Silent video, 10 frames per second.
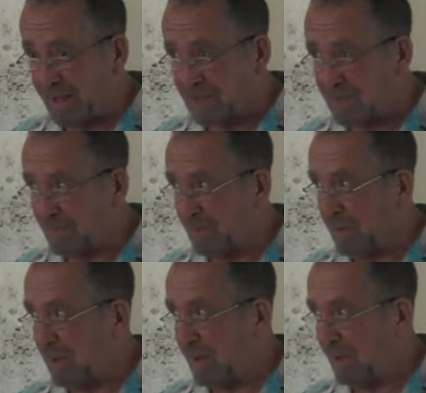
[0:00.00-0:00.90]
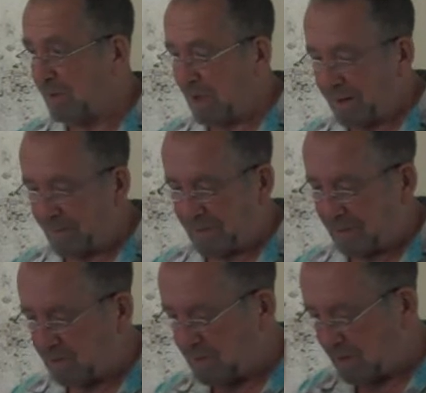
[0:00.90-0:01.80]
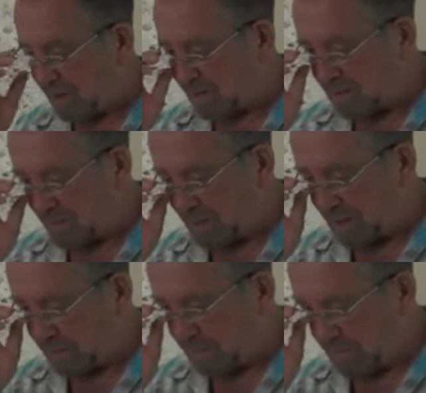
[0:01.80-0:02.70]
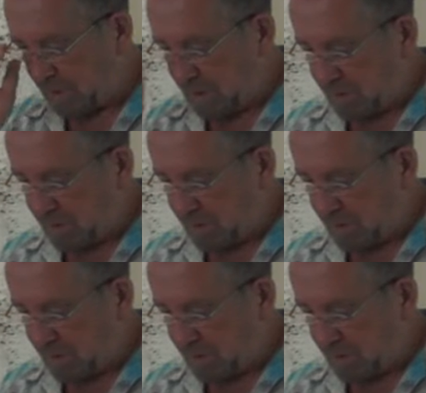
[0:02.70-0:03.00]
this is the one that people seem to like. Maybe I'll read